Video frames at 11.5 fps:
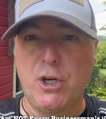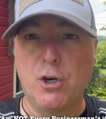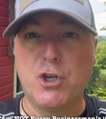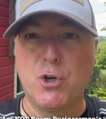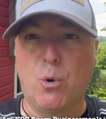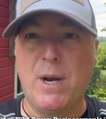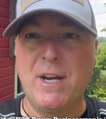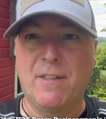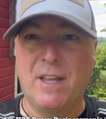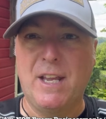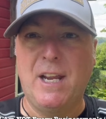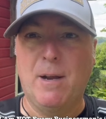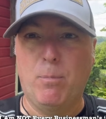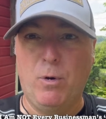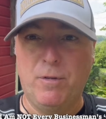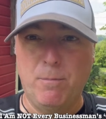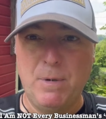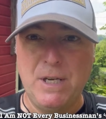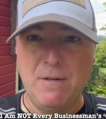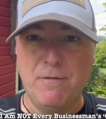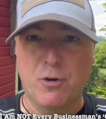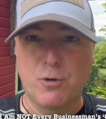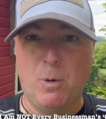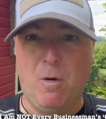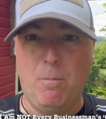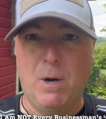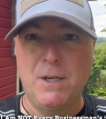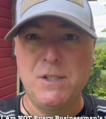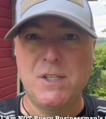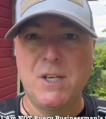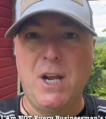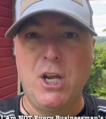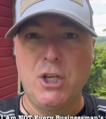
You're joined at the hip with me for 12 months.